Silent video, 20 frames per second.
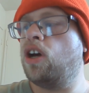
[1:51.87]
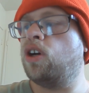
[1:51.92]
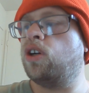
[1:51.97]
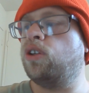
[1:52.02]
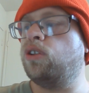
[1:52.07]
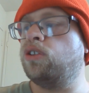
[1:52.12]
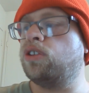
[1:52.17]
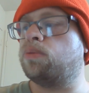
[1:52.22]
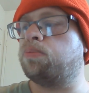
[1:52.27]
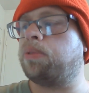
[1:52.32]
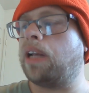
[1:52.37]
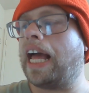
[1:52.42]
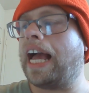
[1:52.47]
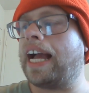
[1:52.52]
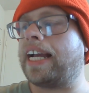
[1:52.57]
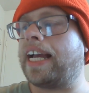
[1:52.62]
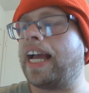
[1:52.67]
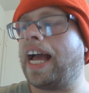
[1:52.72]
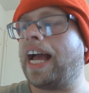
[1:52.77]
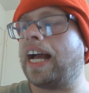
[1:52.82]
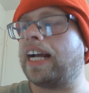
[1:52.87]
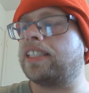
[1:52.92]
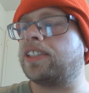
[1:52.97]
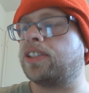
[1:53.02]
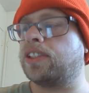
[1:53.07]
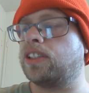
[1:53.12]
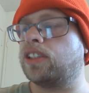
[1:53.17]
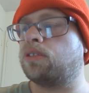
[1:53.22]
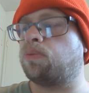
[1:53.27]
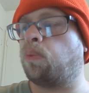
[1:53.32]
whose black
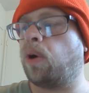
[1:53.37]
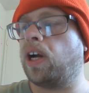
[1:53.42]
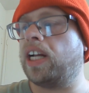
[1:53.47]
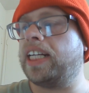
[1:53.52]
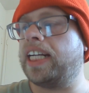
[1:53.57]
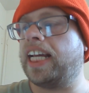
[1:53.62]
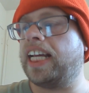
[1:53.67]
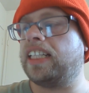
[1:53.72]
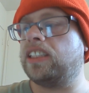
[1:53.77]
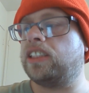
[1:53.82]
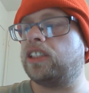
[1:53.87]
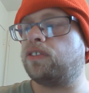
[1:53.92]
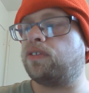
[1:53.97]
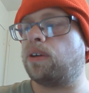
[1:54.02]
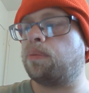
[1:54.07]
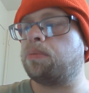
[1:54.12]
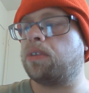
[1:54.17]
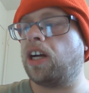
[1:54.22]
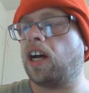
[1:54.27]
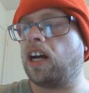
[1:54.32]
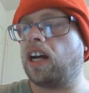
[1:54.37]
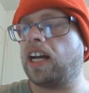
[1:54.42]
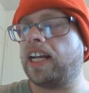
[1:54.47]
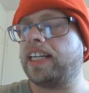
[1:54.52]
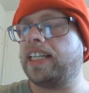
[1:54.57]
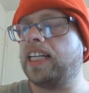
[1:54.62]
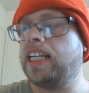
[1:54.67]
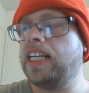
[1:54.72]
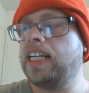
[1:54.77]
axles 1 inch from gone,